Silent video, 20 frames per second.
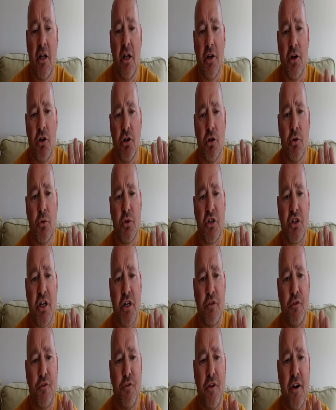And I always
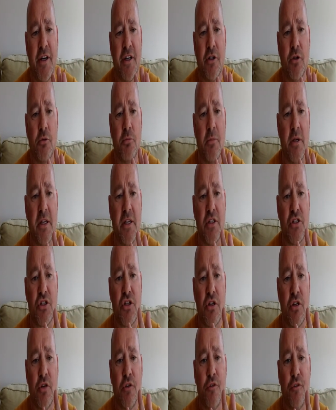say fail
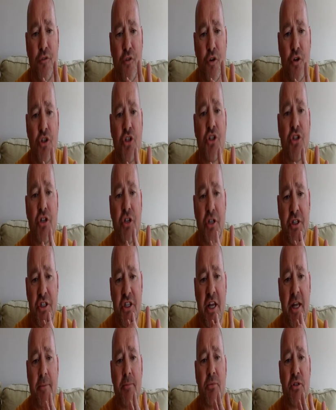means first
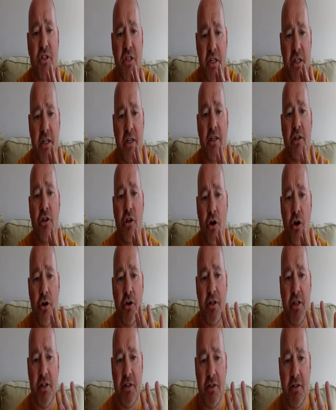attempt in
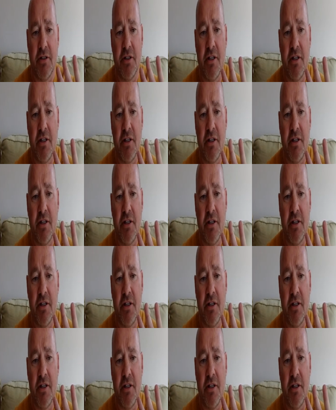learning.